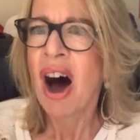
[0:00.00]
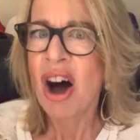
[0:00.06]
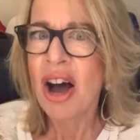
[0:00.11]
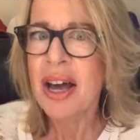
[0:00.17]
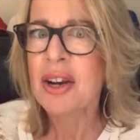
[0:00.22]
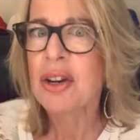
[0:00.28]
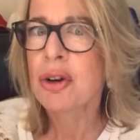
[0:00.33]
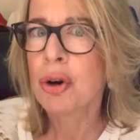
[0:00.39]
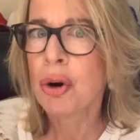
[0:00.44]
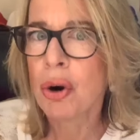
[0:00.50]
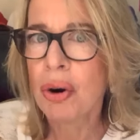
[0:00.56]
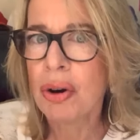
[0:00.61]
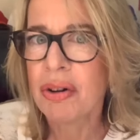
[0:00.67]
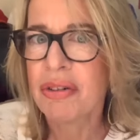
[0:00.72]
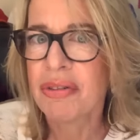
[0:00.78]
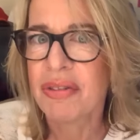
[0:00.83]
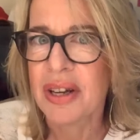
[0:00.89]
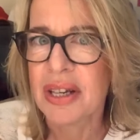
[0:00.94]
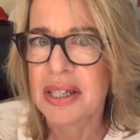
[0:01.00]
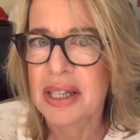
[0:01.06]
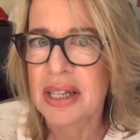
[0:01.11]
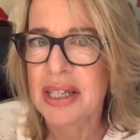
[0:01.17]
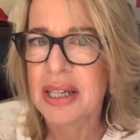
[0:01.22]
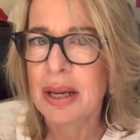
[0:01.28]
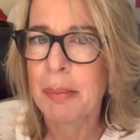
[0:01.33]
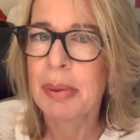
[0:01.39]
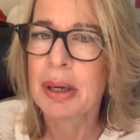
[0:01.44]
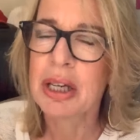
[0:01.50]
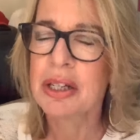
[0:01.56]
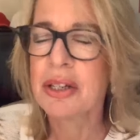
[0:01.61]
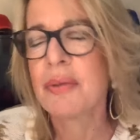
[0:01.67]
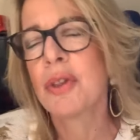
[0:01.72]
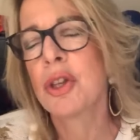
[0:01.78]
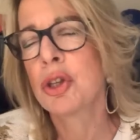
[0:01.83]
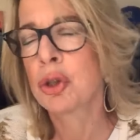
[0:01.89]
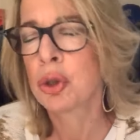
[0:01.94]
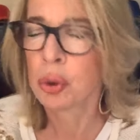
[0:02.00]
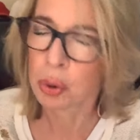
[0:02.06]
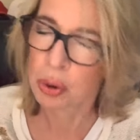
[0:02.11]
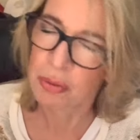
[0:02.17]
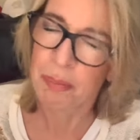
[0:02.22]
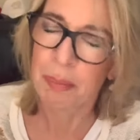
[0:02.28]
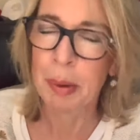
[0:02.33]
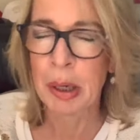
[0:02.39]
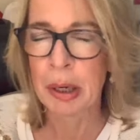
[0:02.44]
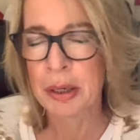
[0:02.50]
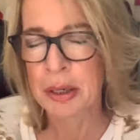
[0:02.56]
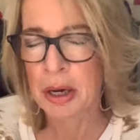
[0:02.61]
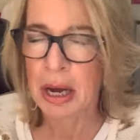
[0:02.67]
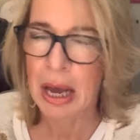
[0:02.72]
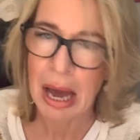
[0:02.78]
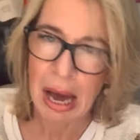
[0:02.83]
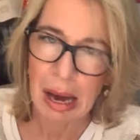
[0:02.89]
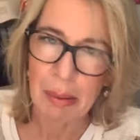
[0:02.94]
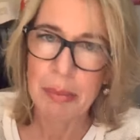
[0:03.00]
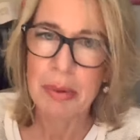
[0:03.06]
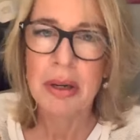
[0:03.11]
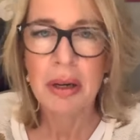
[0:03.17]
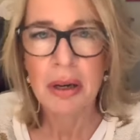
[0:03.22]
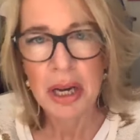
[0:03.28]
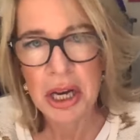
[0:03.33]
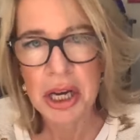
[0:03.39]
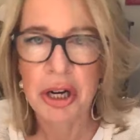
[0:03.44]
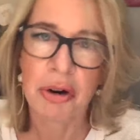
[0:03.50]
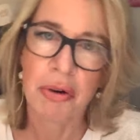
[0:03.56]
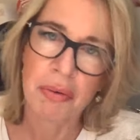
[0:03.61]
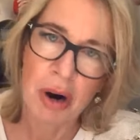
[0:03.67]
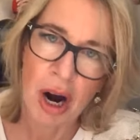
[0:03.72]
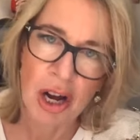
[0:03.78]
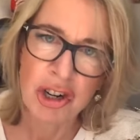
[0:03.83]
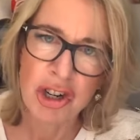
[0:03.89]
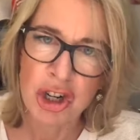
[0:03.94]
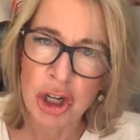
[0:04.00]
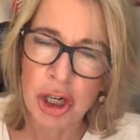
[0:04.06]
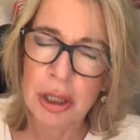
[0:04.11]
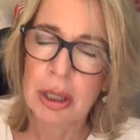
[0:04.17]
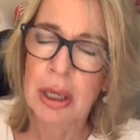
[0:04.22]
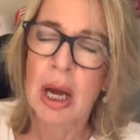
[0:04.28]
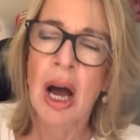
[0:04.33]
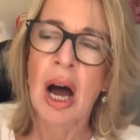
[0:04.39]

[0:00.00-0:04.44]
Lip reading: I had a coil fitted, and because of the sort of bird I am, in a rush,